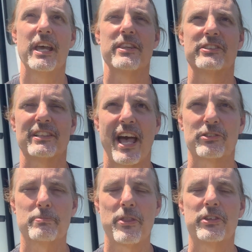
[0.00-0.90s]
This
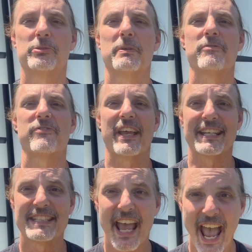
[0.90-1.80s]
last month has been
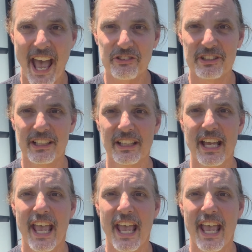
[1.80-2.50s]
fantastic,